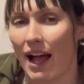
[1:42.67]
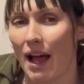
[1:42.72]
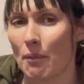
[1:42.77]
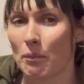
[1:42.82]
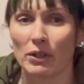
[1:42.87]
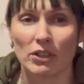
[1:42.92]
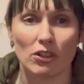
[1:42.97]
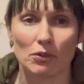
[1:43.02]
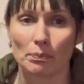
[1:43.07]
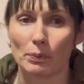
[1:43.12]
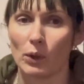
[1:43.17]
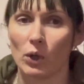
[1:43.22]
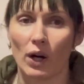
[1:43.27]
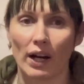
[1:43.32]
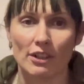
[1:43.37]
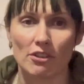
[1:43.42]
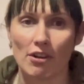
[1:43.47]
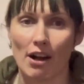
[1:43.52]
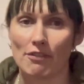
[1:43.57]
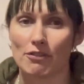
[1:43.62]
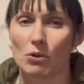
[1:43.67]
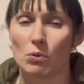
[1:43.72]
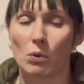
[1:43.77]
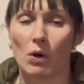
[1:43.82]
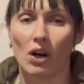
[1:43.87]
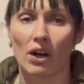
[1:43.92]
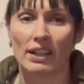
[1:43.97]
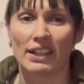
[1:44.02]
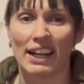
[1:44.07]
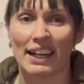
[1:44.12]
We just bought a travel
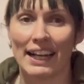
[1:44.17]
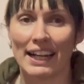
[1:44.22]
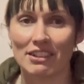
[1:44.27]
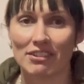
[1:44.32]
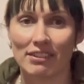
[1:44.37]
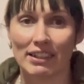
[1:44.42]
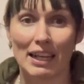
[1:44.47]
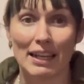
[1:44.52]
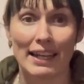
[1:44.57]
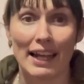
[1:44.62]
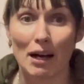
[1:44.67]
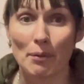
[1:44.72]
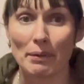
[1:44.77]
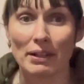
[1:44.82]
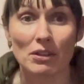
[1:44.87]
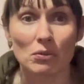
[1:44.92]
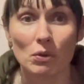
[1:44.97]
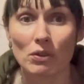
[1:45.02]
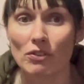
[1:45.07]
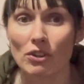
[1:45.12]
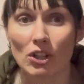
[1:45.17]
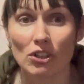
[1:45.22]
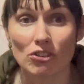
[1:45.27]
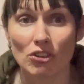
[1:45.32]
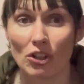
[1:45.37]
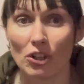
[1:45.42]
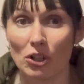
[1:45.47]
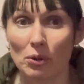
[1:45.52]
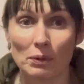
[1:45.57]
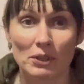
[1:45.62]
one, and actually it now means we've got
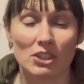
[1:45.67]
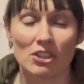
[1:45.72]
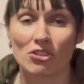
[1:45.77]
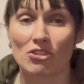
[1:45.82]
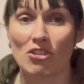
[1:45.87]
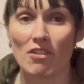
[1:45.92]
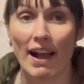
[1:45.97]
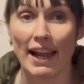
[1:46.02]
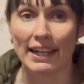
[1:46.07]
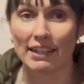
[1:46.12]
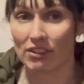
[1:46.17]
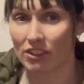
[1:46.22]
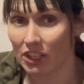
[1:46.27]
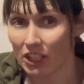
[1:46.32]
two, which is great.